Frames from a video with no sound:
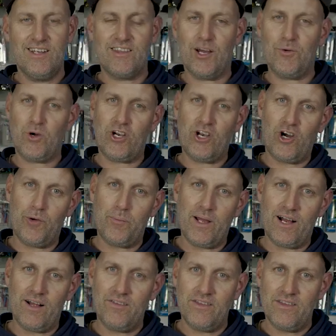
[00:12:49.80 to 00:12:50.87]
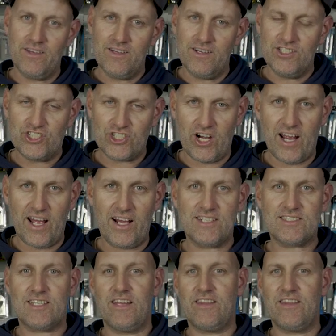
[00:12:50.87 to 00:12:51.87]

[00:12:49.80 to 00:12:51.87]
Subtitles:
They want to know about drags,